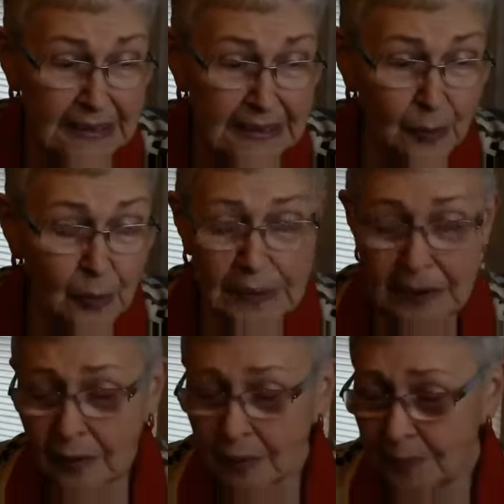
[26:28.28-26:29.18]

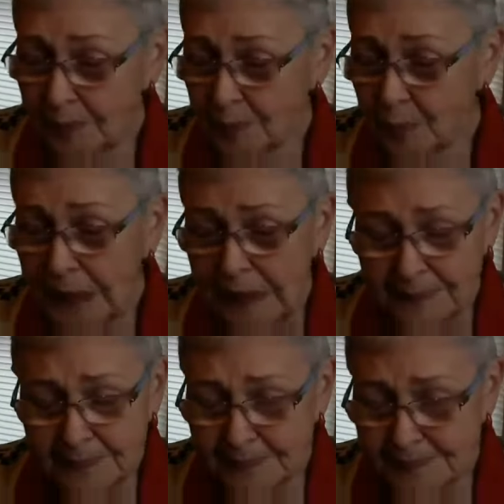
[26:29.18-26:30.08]
we
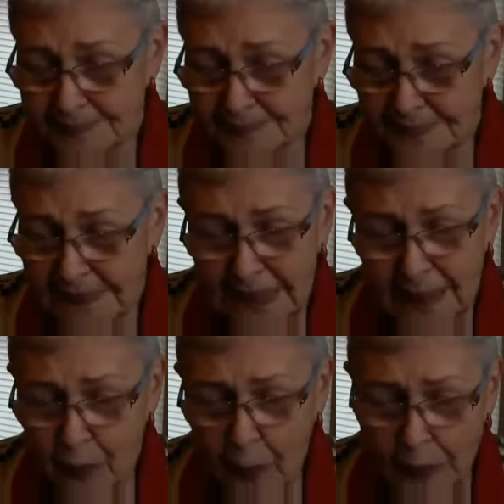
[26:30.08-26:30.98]

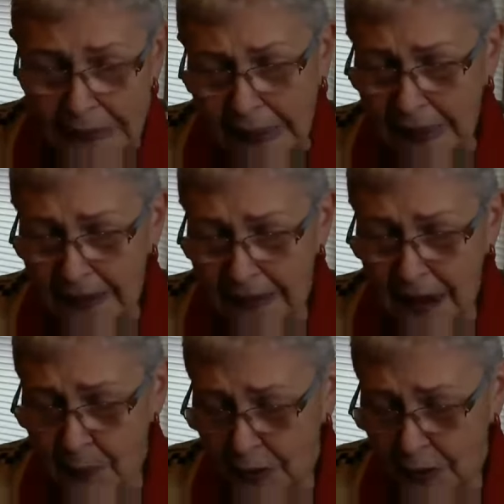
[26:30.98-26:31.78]
give what we get. And I mean,